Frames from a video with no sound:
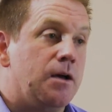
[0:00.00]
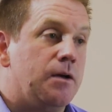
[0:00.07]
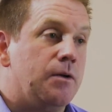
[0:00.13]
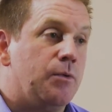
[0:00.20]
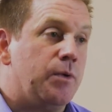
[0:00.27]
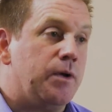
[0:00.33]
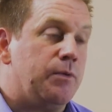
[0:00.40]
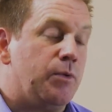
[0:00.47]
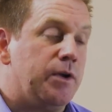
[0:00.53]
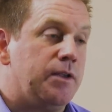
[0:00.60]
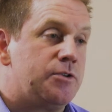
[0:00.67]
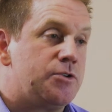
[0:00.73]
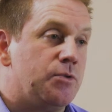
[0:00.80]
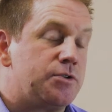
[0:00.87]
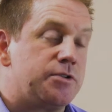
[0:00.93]
We
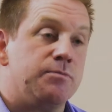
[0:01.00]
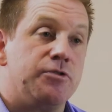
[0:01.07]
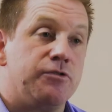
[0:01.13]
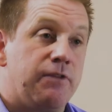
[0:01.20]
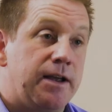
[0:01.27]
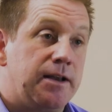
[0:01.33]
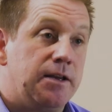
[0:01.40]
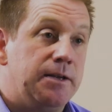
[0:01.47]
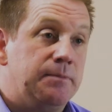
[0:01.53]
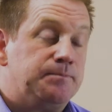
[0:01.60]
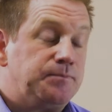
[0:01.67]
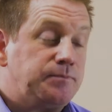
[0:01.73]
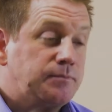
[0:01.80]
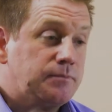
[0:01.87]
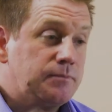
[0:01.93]
talk to them directly,
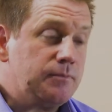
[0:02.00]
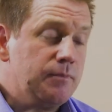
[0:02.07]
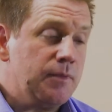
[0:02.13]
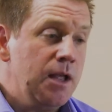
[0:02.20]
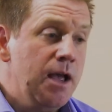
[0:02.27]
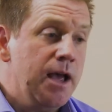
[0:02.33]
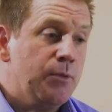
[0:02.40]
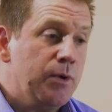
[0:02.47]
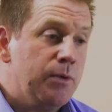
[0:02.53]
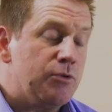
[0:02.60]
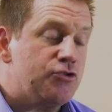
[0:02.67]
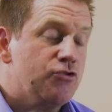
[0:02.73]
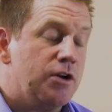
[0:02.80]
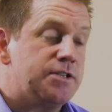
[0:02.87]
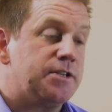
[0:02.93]
and we would
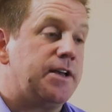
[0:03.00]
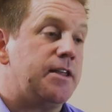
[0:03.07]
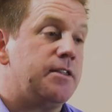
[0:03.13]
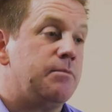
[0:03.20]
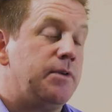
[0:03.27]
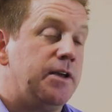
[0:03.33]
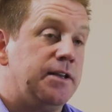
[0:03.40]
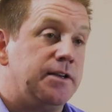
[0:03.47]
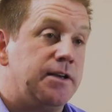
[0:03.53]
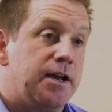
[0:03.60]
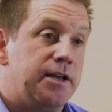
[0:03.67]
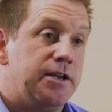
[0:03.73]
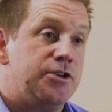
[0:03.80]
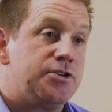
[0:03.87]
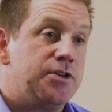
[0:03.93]
try to get them
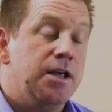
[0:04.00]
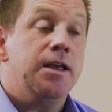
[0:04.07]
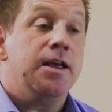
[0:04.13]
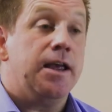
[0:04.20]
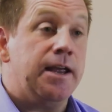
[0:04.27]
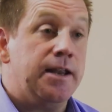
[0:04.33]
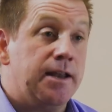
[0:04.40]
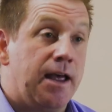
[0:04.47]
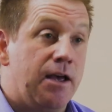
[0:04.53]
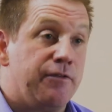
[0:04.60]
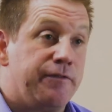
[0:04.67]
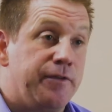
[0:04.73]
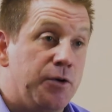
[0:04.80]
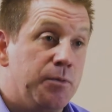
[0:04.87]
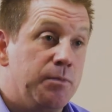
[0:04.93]
engaged in our
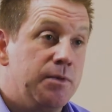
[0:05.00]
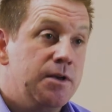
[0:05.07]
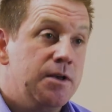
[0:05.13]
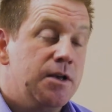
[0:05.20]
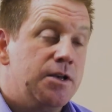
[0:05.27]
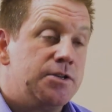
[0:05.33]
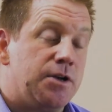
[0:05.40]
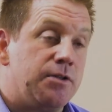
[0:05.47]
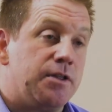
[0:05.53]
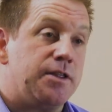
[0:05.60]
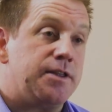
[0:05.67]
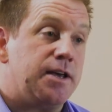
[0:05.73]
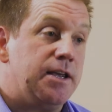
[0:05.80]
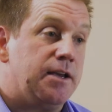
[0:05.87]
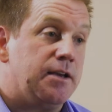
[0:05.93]
film so that
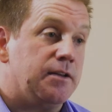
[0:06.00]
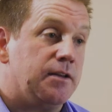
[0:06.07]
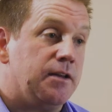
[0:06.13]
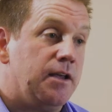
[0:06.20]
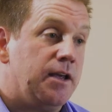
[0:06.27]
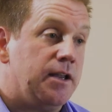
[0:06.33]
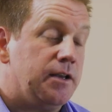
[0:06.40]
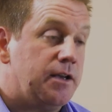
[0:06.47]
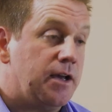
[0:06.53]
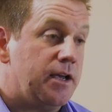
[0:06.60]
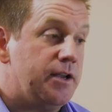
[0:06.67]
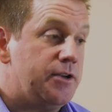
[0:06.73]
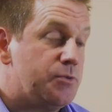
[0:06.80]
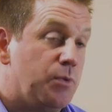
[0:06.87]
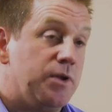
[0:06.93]
they can
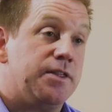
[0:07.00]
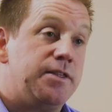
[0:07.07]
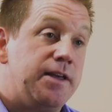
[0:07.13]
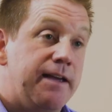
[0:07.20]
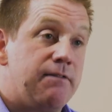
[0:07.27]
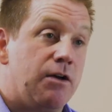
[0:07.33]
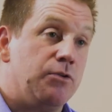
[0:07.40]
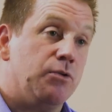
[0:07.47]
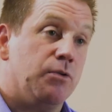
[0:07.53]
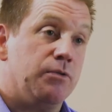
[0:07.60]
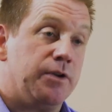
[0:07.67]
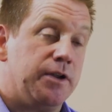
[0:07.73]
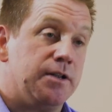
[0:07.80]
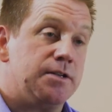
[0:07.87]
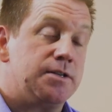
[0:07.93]
engage with their own
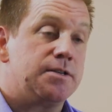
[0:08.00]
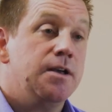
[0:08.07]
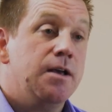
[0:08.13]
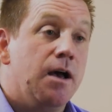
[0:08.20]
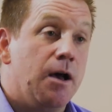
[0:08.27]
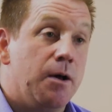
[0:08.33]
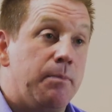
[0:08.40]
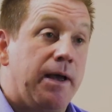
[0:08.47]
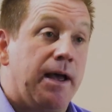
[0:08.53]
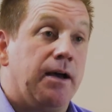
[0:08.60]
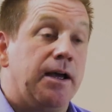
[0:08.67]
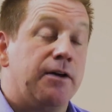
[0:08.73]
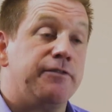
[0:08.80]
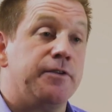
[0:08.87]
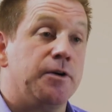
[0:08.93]
audience about
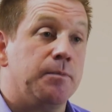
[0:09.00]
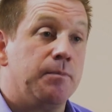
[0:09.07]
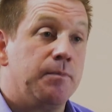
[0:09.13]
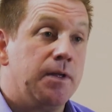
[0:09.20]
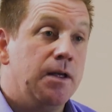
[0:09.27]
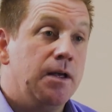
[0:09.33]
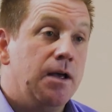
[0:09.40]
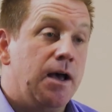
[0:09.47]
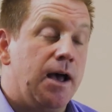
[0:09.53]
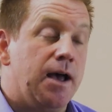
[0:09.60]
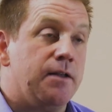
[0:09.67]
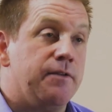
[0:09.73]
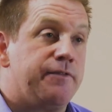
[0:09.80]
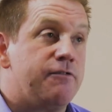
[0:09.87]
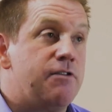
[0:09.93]
our film.
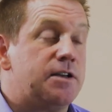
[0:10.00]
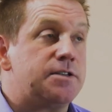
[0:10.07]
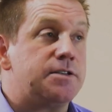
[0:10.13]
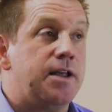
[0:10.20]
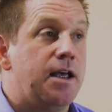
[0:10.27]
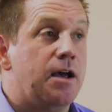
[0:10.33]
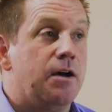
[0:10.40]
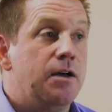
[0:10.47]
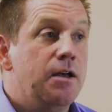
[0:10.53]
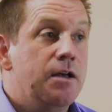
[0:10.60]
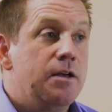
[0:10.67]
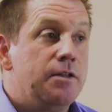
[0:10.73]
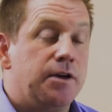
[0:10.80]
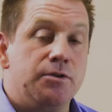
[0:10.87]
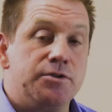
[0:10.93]
And for us now,
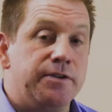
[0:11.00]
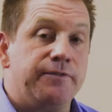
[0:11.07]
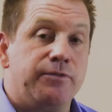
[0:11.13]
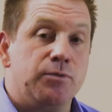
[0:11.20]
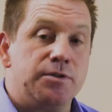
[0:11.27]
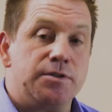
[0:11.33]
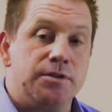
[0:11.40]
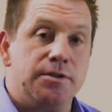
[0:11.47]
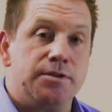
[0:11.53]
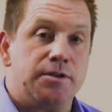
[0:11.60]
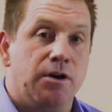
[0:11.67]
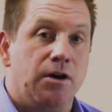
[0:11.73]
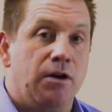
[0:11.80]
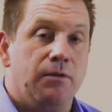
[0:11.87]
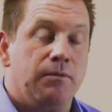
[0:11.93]
those influencers
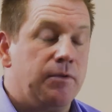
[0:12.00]
are